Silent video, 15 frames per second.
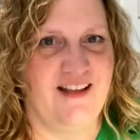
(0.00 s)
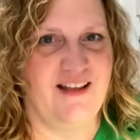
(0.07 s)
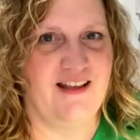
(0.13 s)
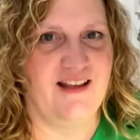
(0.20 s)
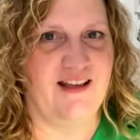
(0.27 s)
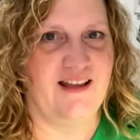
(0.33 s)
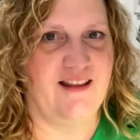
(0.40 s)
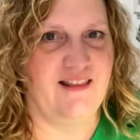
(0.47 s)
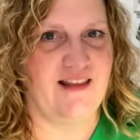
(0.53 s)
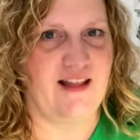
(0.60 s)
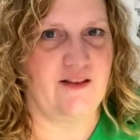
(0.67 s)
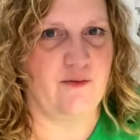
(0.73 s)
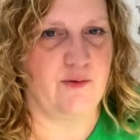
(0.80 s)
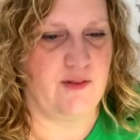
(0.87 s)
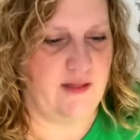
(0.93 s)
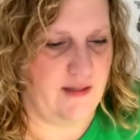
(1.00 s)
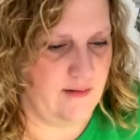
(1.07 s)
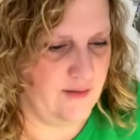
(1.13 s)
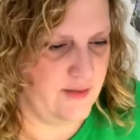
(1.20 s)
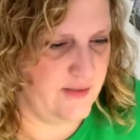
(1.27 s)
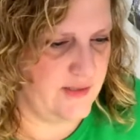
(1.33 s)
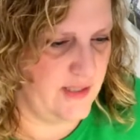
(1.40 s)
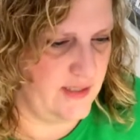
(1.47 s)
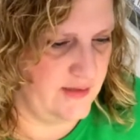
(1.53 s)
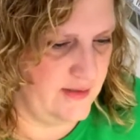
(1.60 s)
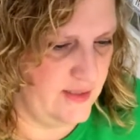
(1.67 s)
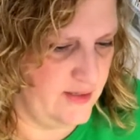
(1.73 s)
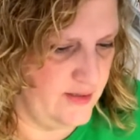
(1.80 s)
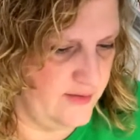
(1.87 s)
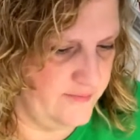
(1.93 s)
And that's what that looks like
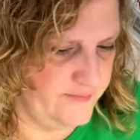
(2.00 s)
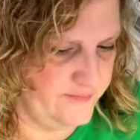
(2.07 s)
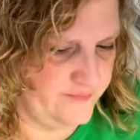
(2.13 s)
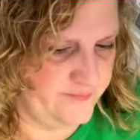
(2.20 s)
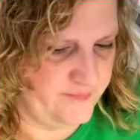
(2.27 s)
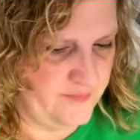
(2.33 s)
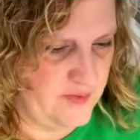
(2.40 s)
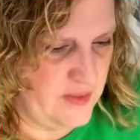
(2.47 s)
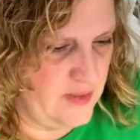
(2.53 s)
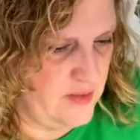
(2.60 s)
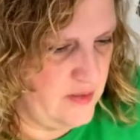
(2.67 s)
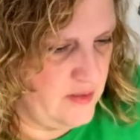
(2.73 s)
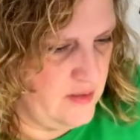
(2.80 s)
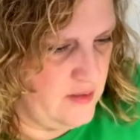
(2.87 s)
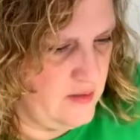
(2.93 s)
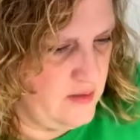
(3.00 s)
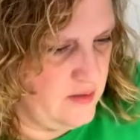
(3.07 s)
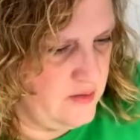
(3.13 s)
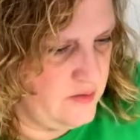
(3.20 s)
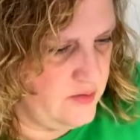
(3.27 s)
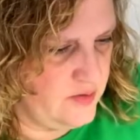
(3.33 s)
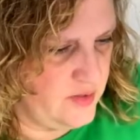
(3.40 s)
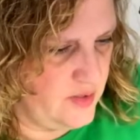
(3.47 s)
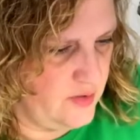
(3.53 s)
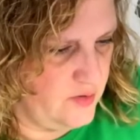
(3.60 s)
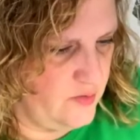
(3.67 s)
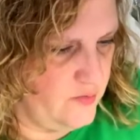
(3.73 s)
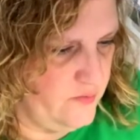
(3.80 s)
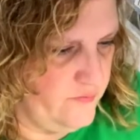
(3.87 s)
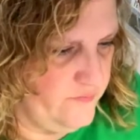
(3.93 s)
there.
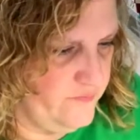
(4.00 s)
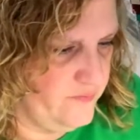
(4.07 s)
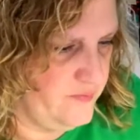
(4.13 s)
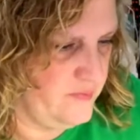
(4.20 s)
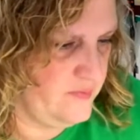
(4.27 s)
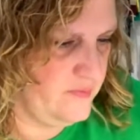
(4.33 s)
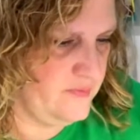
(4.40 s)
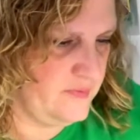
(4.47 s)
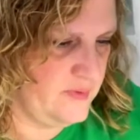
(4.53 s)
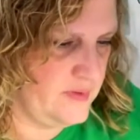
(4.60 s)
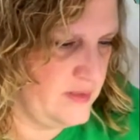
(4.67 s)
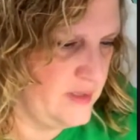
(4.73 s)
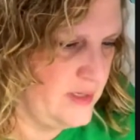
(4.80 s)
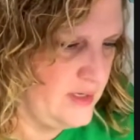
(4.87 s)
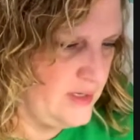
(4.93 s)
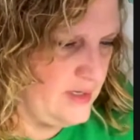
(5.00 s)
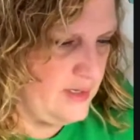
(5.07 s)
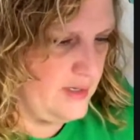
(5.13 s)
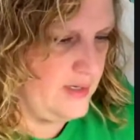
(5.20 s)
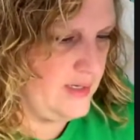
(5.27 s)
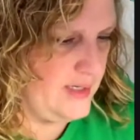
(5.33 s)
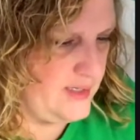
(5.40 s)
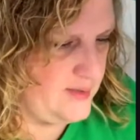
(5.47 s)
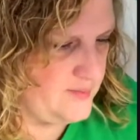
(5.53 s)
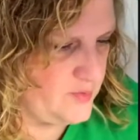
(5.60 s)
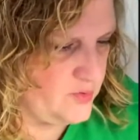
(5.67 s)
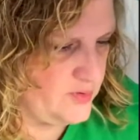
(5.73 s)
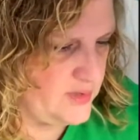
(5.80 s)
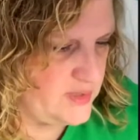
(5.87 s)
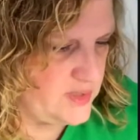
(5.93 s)
So I am
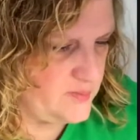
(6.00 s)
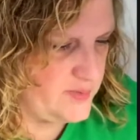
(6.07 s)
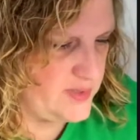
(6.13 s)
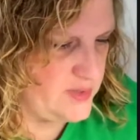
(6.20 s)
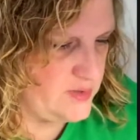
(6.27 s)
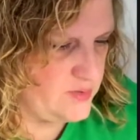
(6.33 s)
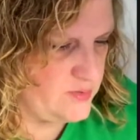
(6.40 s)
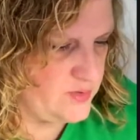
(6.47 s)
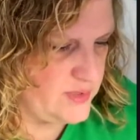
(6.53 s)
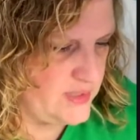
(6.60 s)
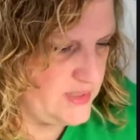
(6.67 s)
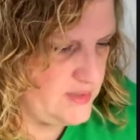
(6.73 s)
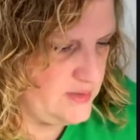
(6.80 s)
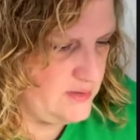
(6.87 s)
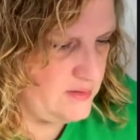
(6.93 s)
going to be using